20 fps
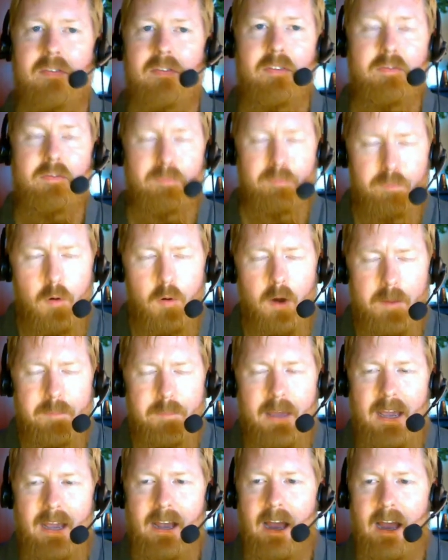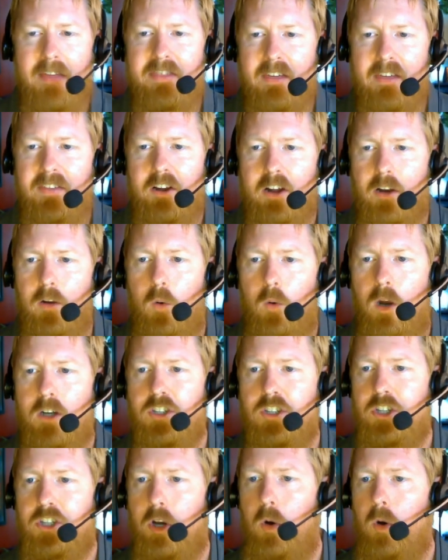Point being, I think they're going to want to
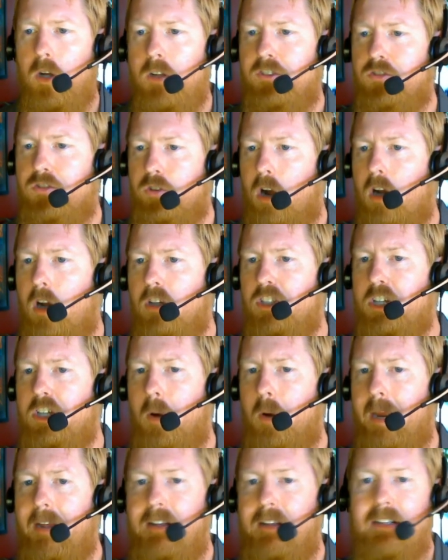show a strong showing.